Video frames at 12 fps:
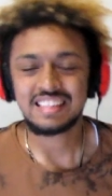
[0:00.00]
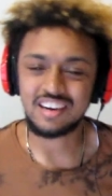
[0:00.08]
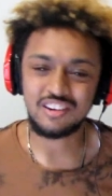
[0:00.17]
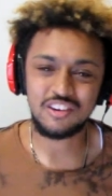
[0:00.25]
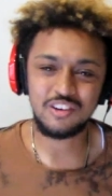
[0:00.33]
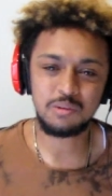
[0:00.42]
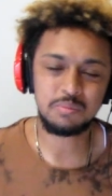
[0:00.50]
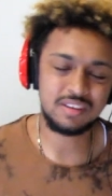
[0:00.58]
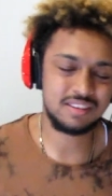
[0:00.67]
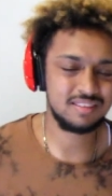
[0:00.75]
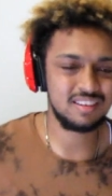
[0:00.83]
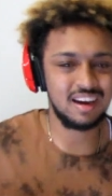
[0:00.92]
I don't know.
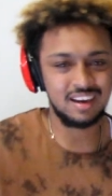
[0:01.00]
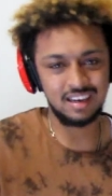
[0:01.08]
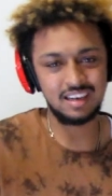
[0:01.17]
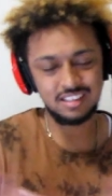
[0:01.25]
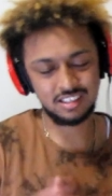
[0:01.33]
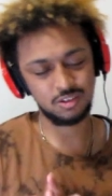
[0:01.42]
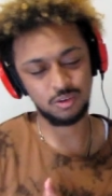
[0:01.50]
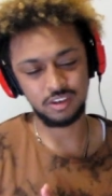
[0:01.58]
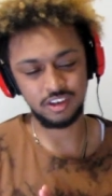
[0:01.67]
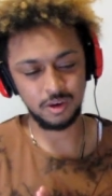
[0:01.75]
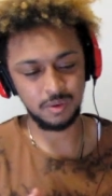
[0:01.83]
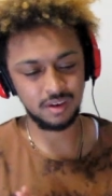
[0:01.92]
But I, I just thought,
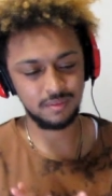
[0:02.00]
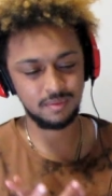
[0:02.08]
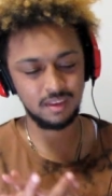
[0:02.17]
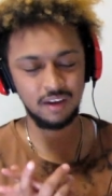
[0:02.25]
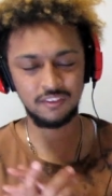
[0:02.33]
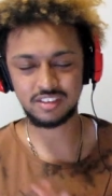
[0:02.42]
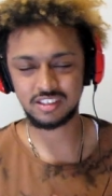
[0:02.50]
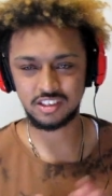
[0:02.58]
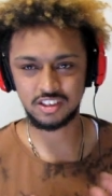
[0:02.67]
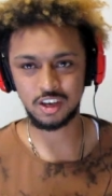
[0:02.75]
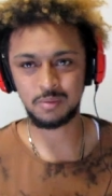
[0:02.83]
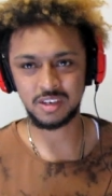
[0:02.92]
you know what? I've listened to
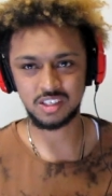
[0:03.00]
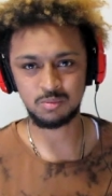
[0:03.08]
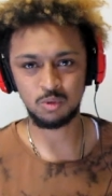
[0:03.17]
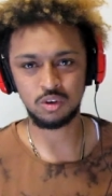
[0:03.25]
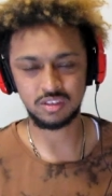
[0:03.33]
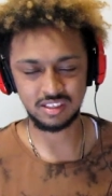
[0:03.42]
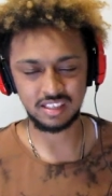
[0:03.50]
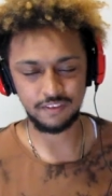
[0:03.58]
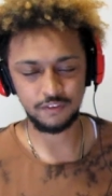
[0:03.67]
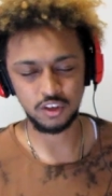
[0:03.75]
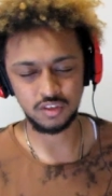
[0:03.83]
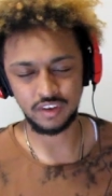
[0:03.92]
so much more since
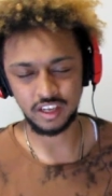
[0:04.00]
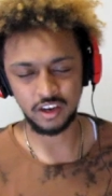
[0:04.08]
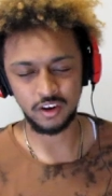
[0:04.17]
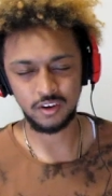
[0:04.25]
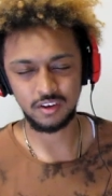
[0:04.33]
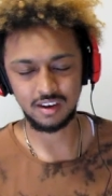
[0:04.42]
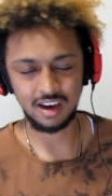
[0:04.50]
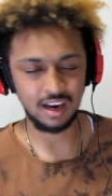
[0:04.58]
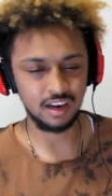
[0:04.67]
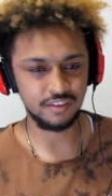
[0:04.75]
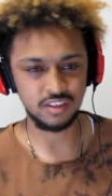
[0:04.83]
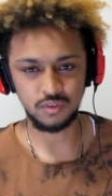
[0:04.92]
that first video. I
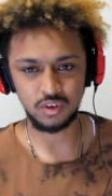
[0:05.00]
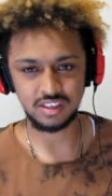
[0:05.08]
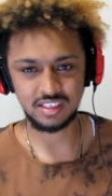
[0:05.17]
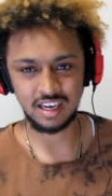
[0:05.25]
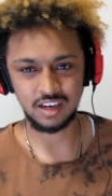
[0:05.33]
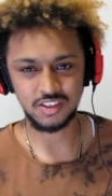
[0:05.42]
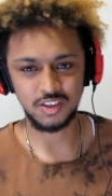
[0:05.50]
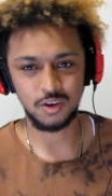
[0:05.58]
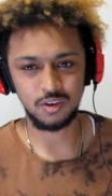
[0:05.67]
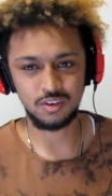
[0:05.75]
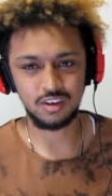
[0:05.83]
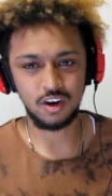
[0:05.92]
love his voice now.
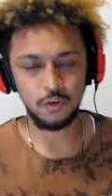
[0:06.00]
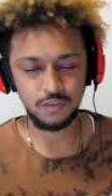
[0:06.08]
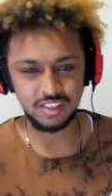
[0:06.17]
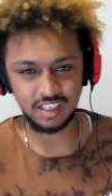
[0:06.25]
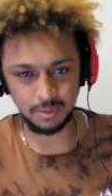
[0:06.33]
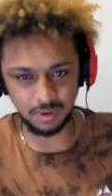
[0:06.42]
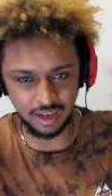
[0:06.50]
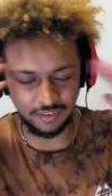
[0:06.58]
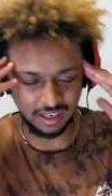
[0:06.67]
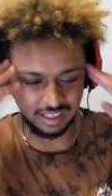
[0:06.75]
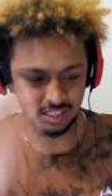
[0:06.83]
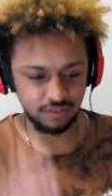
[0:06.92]
So obviously I'm going to have
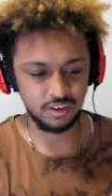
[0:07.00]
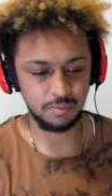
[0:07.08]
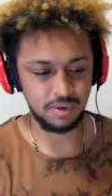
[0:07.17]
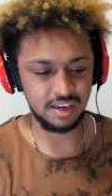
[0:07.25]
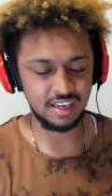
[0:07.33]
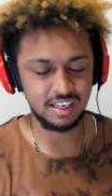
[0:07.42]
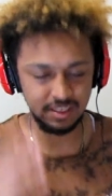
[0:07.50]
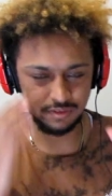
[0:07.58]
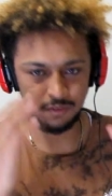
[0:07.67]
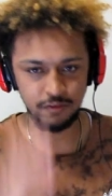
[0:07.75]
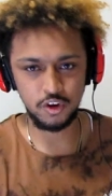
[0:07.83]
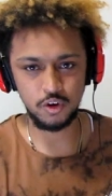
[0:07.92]
like a different opinion,
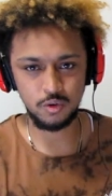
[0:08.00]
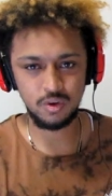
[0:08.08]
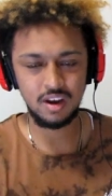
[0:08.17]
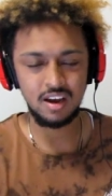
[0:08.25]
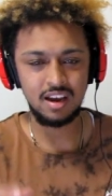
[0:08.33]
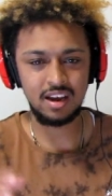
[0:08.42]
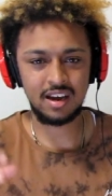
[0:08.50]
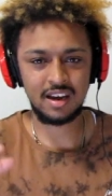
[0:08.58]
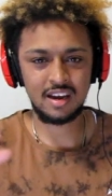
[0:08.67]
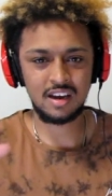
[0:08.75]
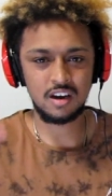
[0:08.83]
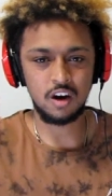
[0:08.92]
different view
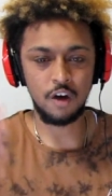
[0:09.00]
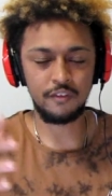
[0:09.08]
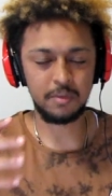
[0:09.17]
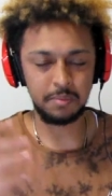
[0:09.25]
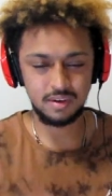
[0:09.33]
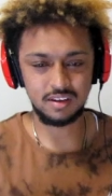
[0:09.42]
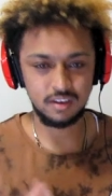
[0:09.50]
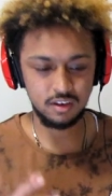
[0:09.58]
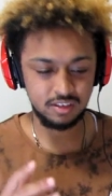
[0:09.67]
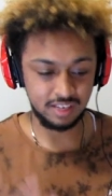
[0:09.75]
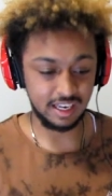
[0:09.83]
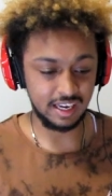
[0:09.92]
of him
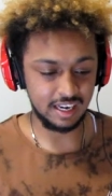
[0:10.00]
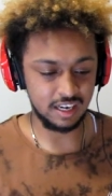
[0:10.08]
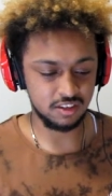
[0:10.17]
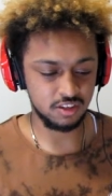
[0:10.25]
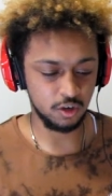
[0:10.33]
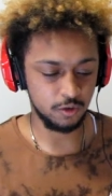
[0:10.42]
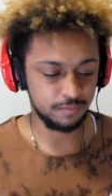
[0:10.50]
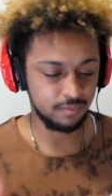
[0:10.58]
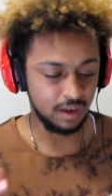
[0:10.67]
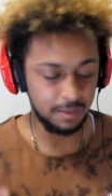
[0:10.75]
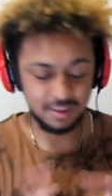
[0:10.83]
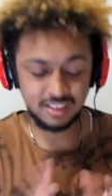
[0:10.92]
singing now. So
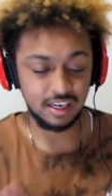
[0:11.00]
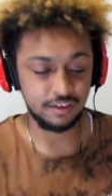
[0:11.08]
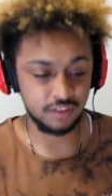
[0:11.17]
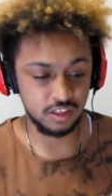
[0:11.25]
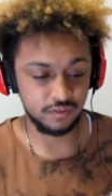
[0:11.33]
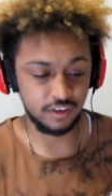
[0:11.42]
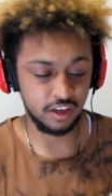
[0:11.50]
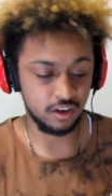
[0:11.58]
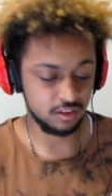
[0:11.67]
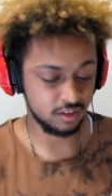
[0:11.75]
I'm excited for this video.